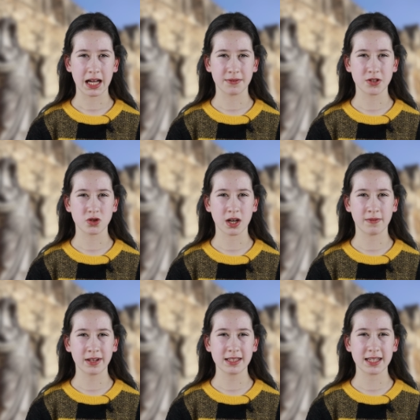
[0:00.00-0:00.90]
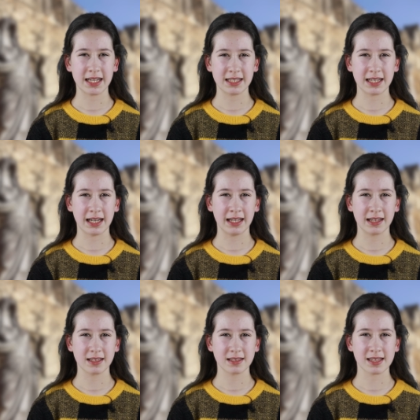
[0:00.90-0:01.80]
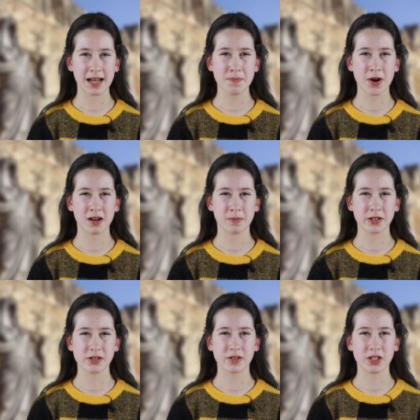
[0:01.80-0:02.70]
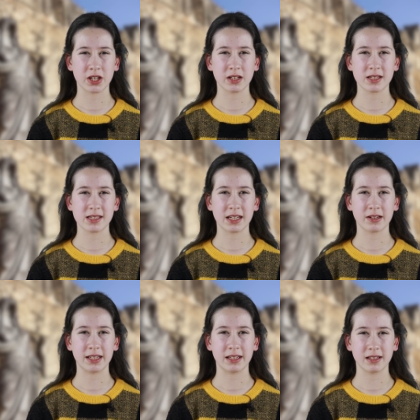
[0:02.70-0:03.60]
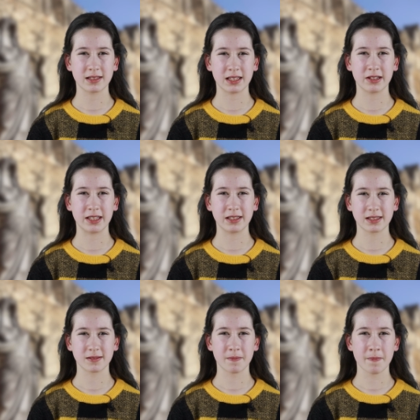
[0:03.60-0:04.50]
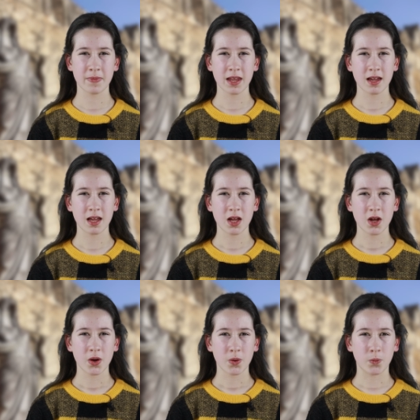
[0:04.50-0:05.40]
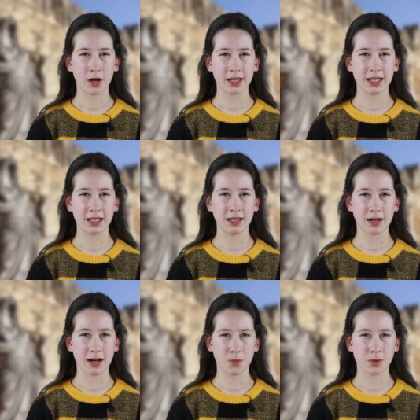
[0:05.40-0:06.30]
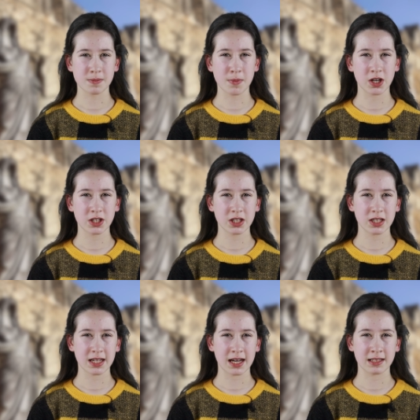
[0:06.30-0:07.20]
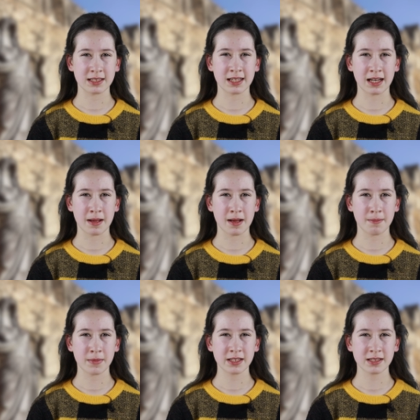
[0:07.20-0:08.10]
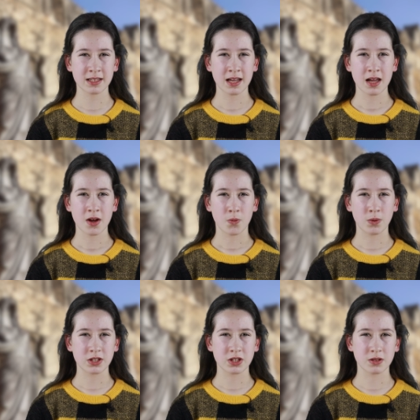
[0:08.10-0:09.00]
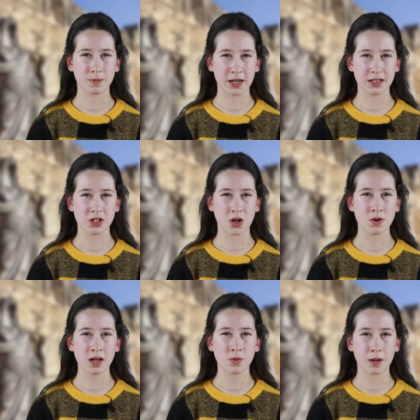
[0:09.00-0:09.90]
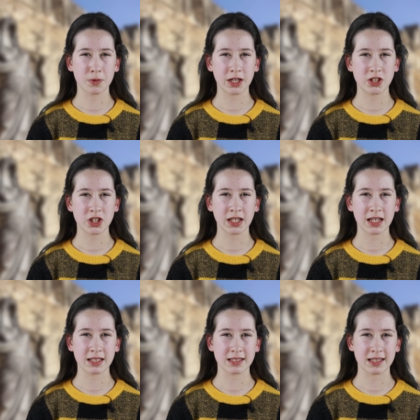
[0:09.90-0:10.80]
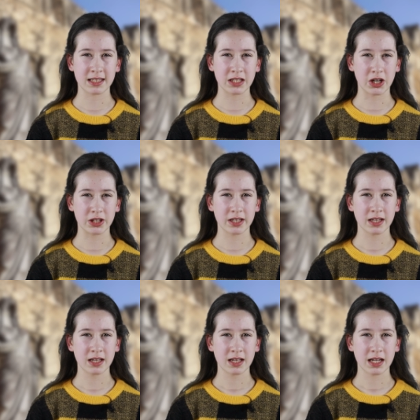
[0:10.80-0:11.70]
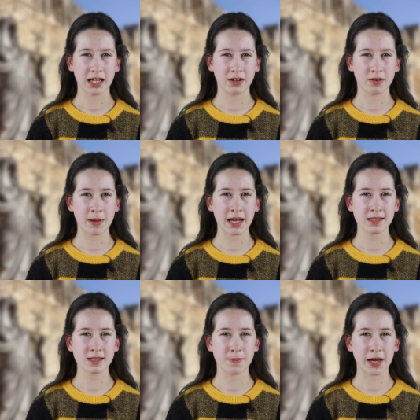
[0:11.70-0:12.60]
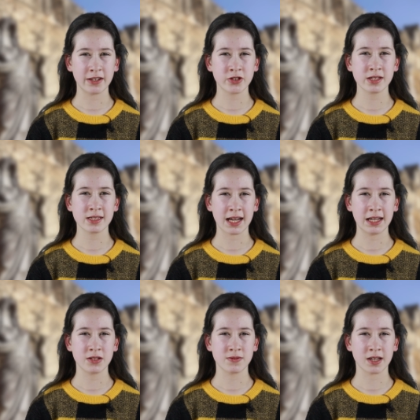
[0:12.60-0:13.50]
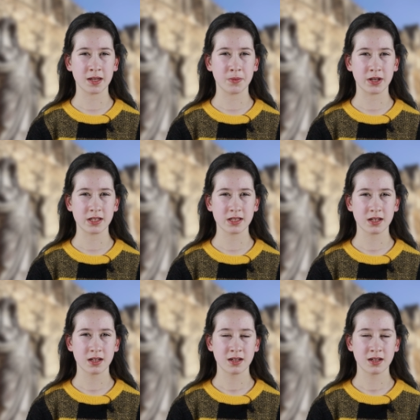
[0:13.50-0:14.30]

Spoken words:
After traveling to Italy, Saint Barnabas returned to Cyprus, where he was martyred at Salamis by stoning while preaching in the synagogue. He remains the patron saint of Cyprus.